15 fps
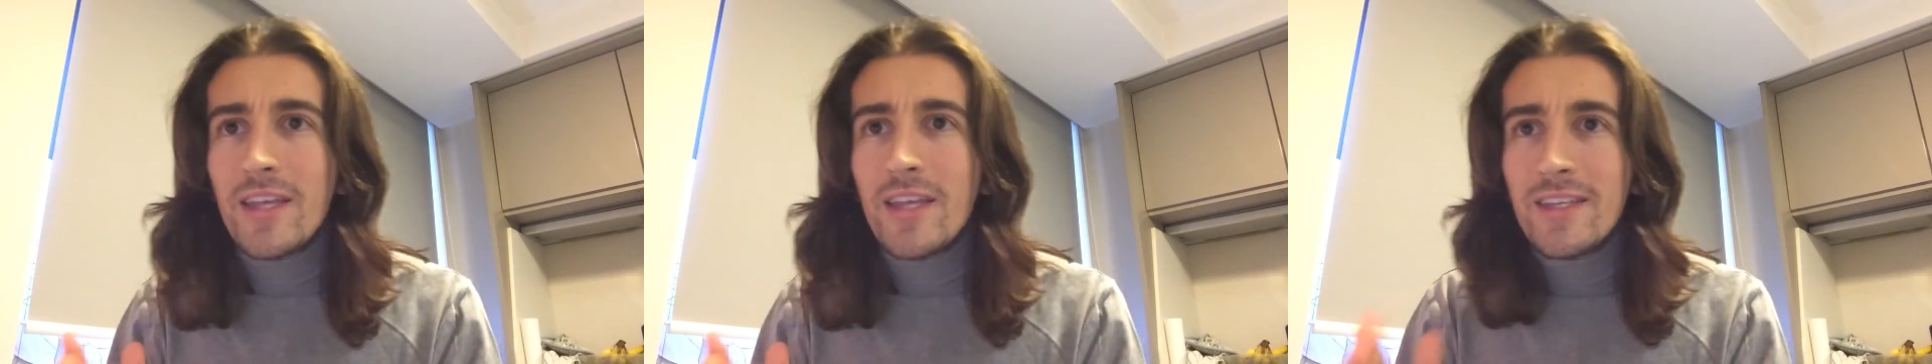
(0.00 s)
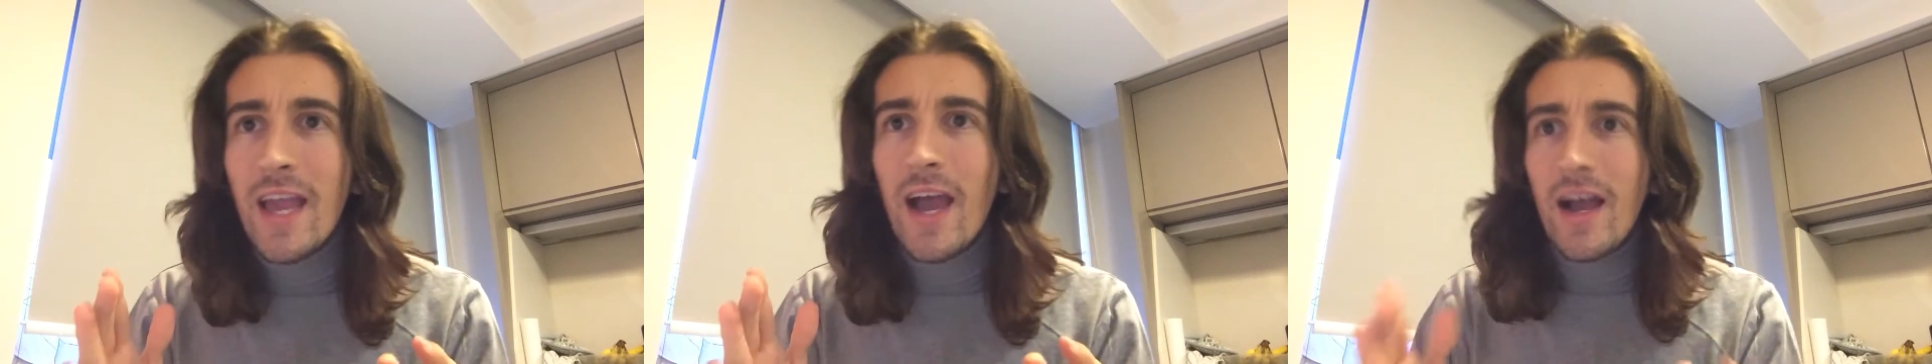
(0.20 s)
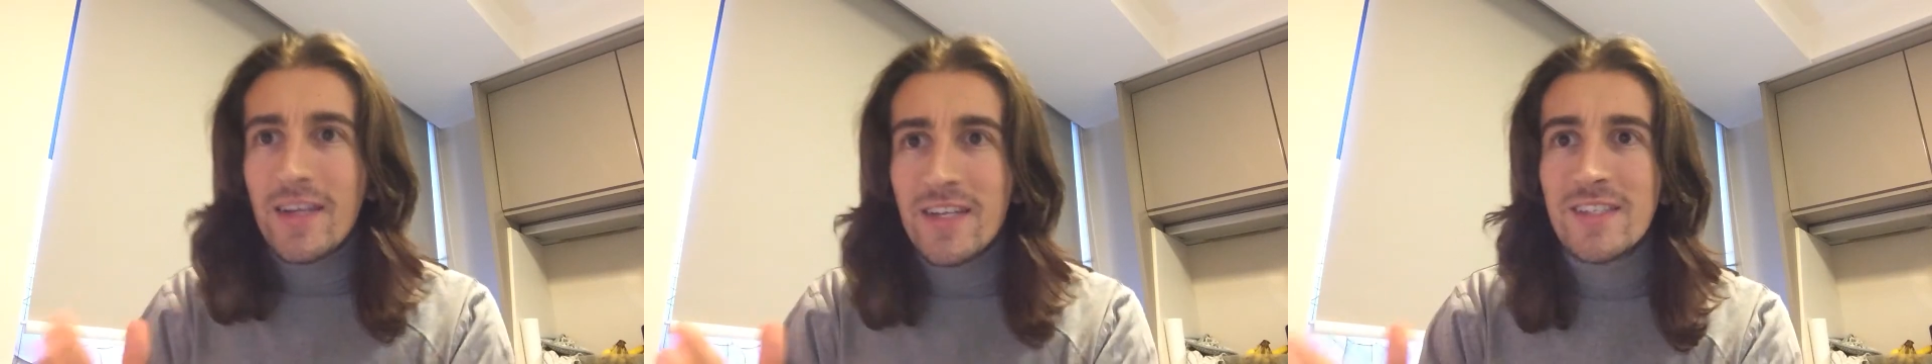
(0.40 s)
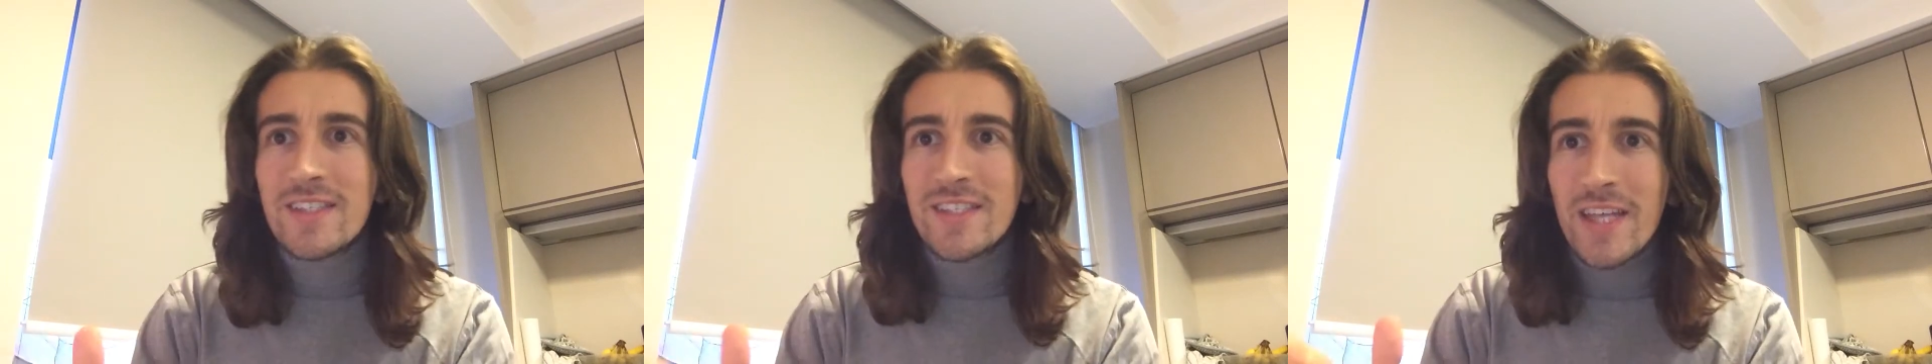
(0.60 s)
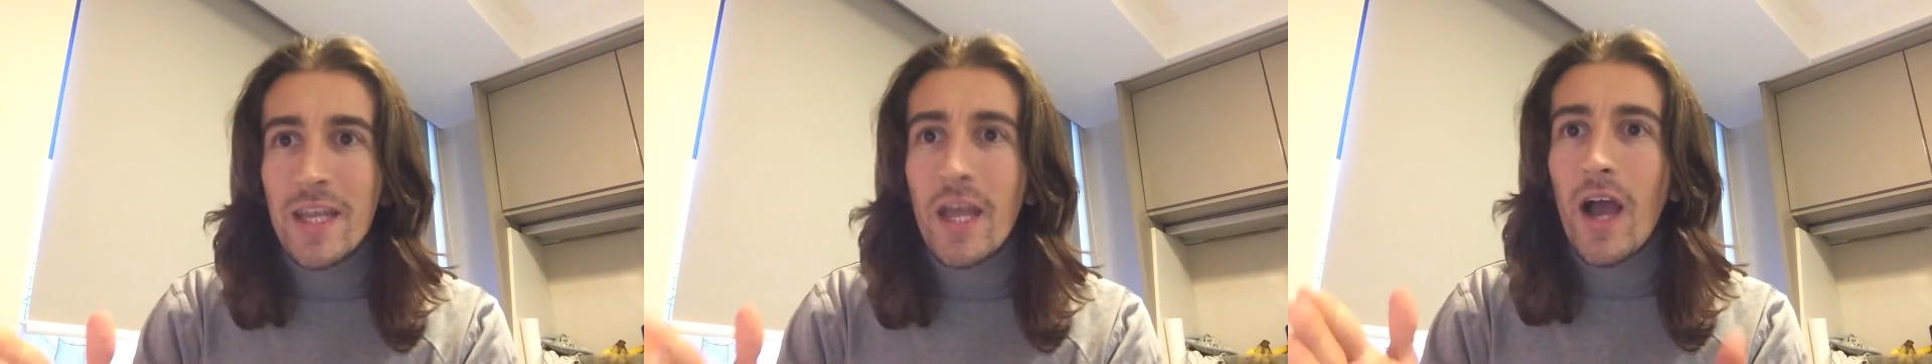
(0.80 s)
yeah, I can
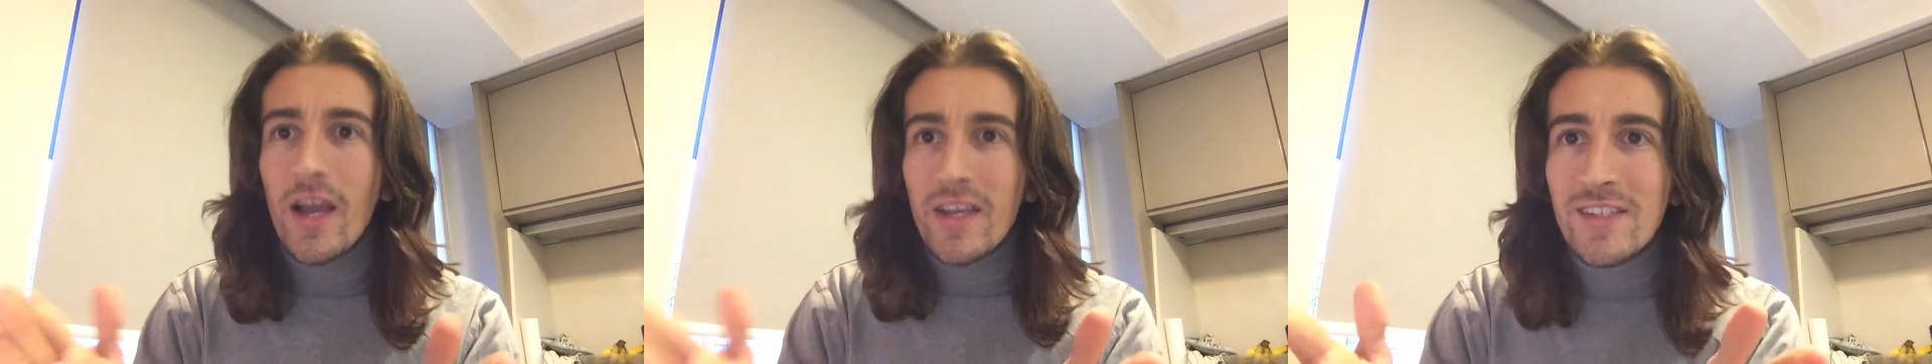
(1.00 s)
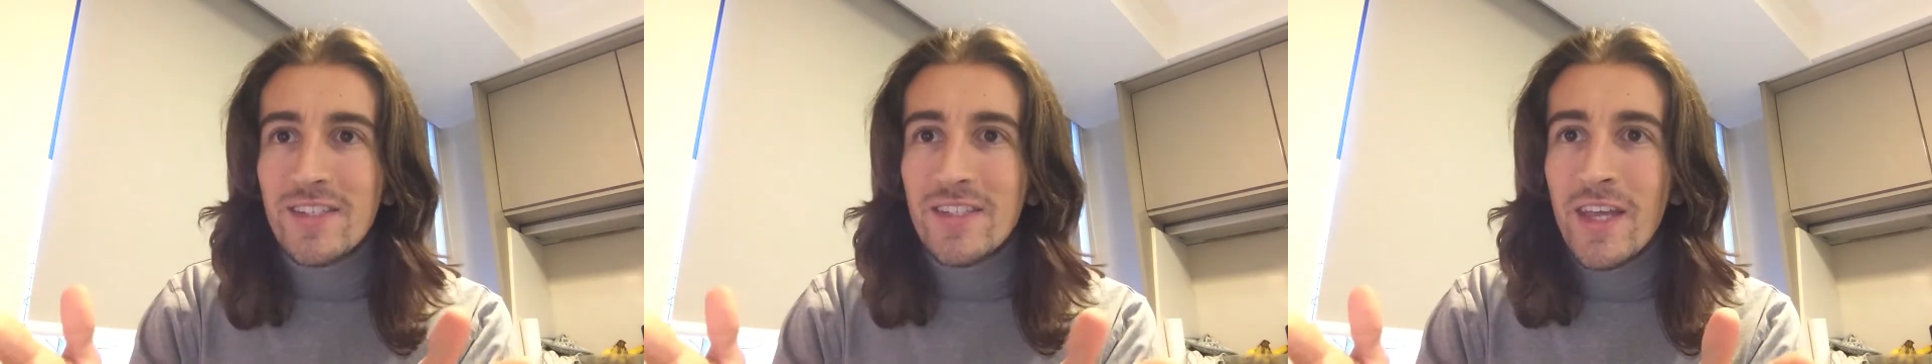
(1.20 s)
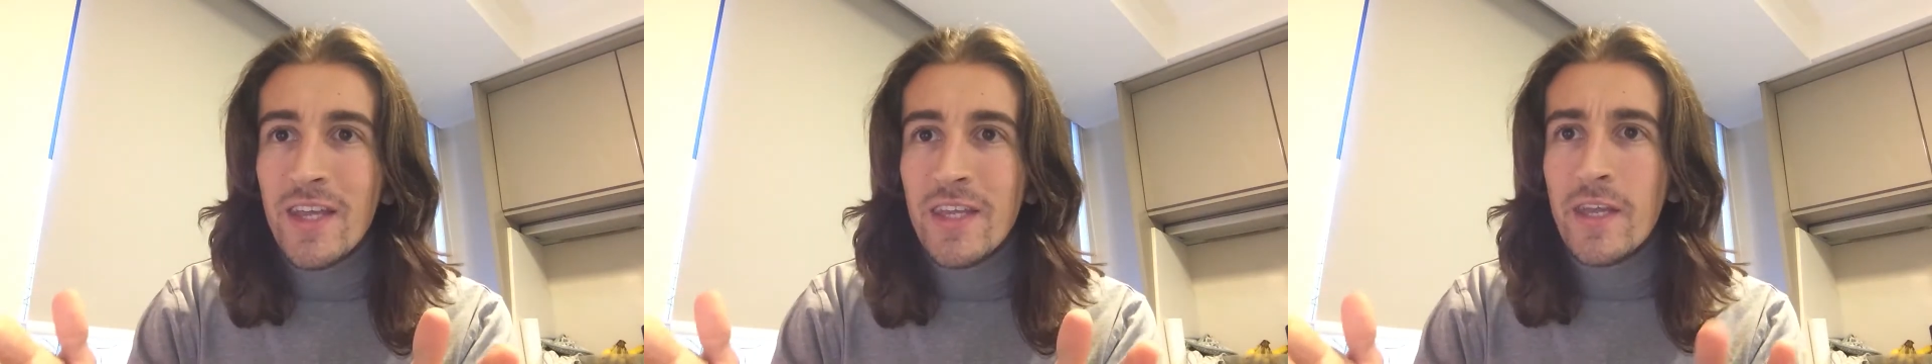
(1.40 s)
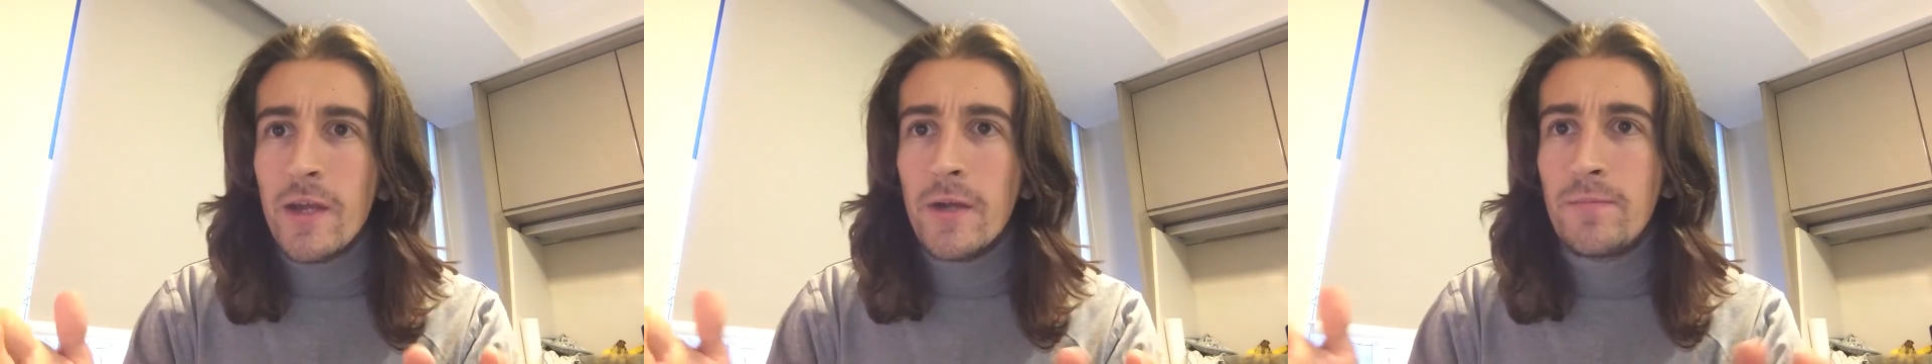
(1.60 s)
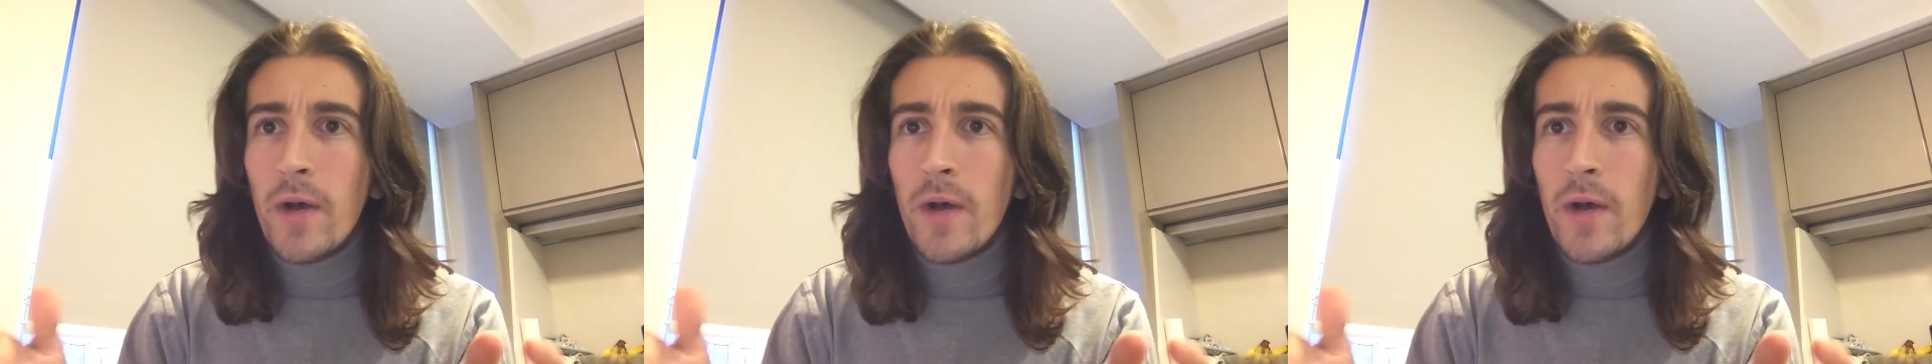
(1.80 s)
see you,